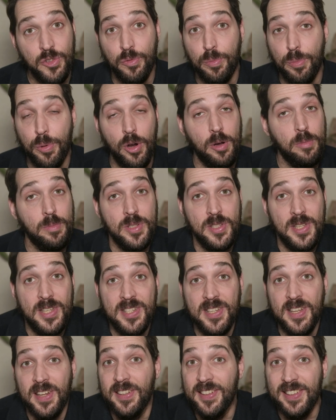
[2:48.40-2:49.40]
of
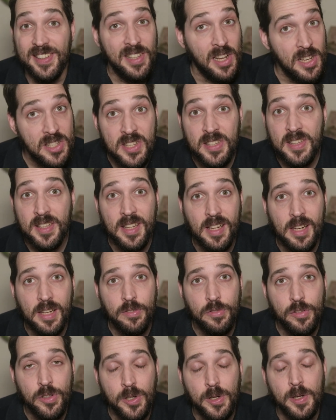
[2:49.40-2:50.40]
promises, and does it
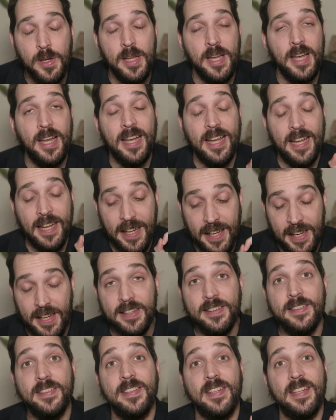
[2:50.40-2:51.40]
deliver?
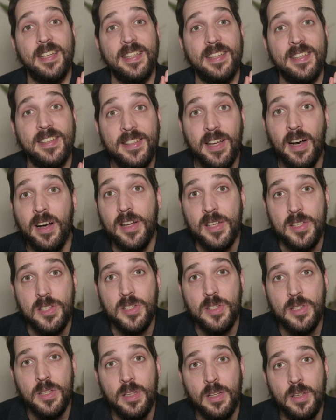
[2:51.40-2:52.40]
It
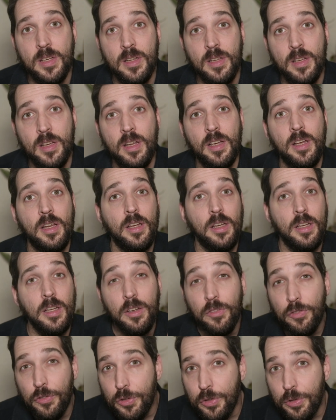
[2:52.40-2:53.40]
does.
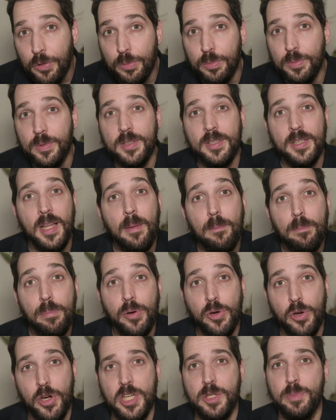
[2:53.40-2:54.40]
If you
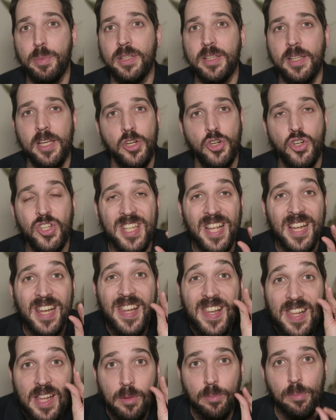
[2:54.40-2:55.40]
temper your expectations a
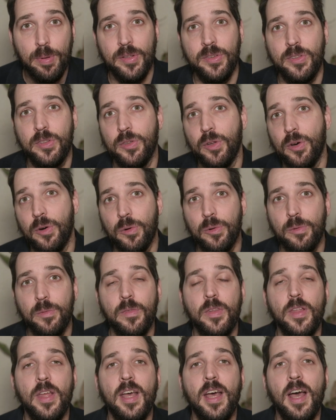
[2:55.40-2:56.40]
little bit though.
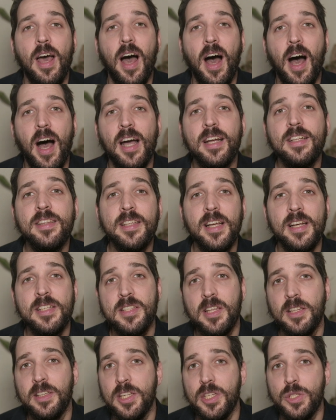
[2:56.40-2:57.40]
I
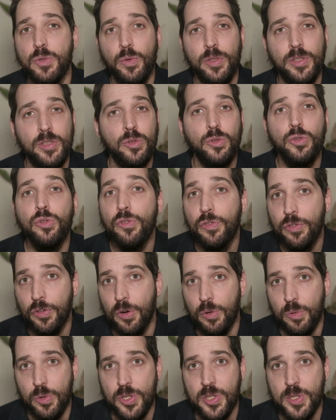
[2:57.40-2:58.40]
tested this with two
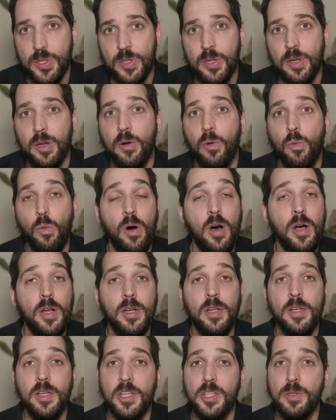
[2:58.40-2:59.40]
phones. One
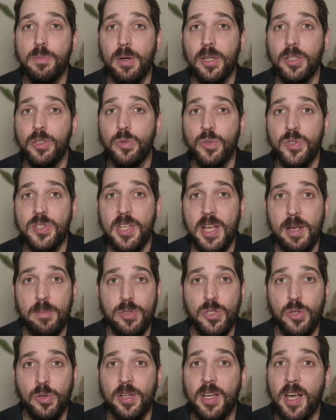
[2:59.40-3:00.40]
is my new
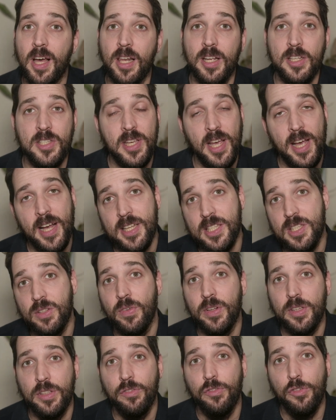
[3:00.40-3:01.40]
Samsung Galaxy
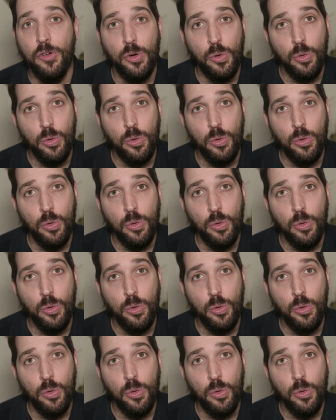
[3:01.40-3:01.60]
S24